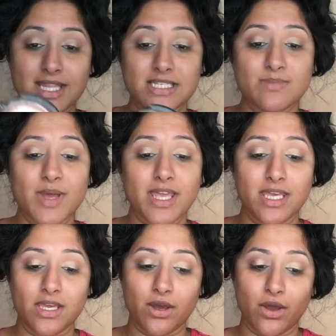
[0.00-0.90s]
this is by
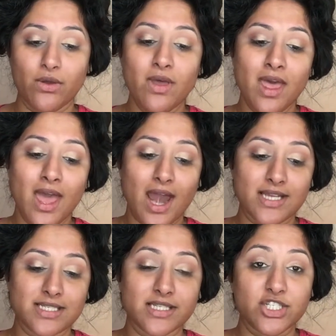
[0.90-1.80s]
Kiko, and
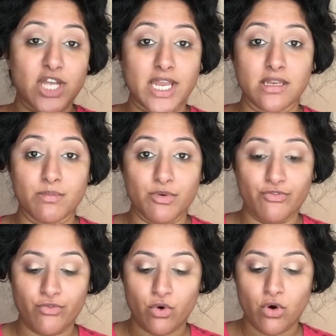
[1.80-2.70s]
it's in the shade number
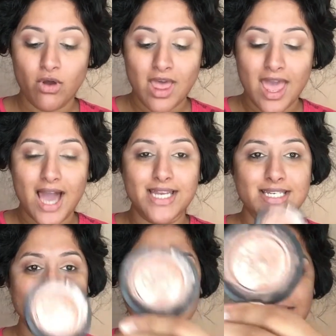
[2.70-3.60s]
4, and
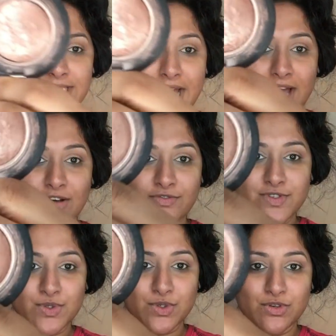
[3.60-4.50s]
it does have
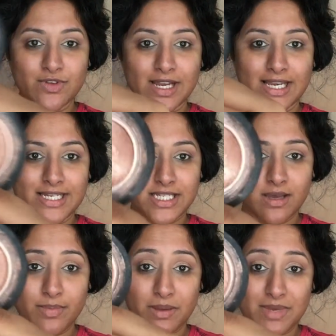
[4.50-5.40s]
sort of
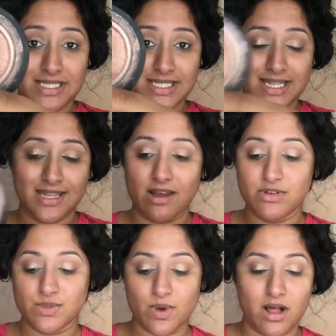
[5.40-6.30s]
glitter pigments in there
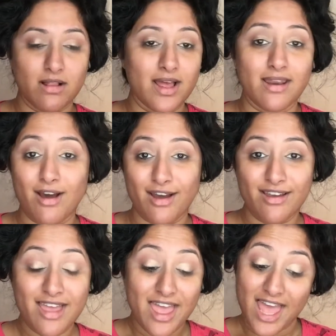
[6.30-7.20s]
as well. And
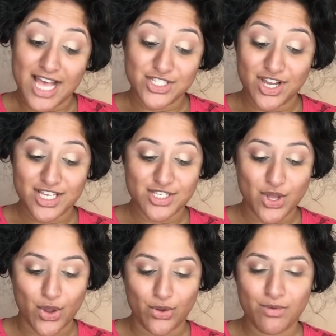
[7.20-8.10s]
as you guys
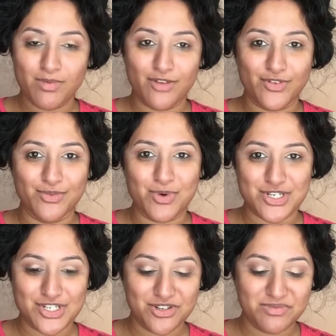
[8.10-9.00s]
know, if you've
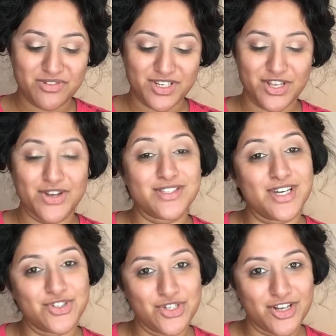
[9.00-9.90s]
watched a lot of my videos,
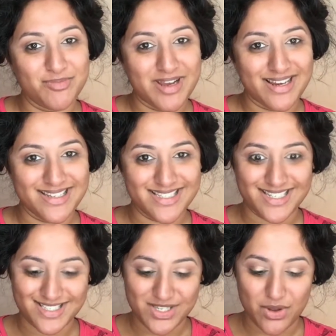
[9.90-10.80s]
I do love my
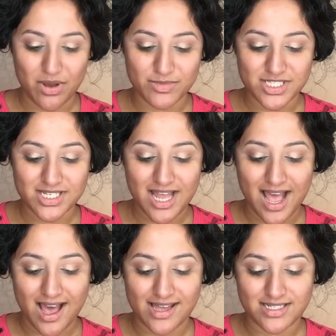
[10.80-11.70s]
glitter, so I'm just going
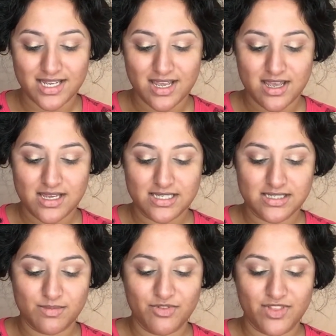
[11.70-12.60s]
to add
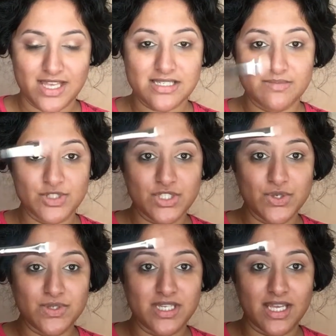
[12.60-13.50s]
some of this, and I'm just
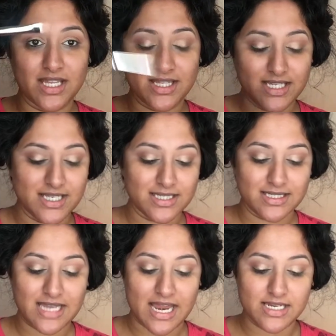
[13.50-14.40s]
using the
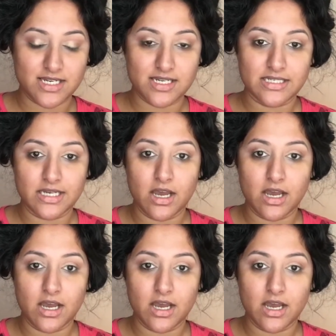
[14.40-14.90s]
standard